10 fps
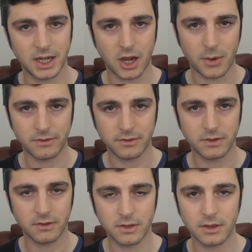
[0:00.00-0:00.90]
they're going
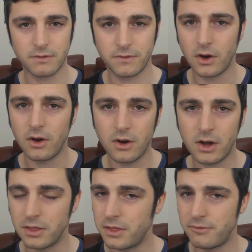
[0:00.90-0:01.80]
for
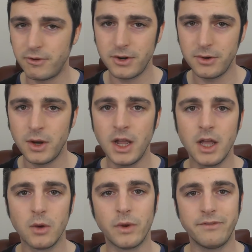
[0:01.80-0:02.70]
and through
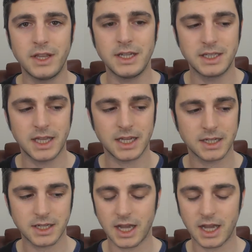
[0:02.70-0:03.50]
with these things,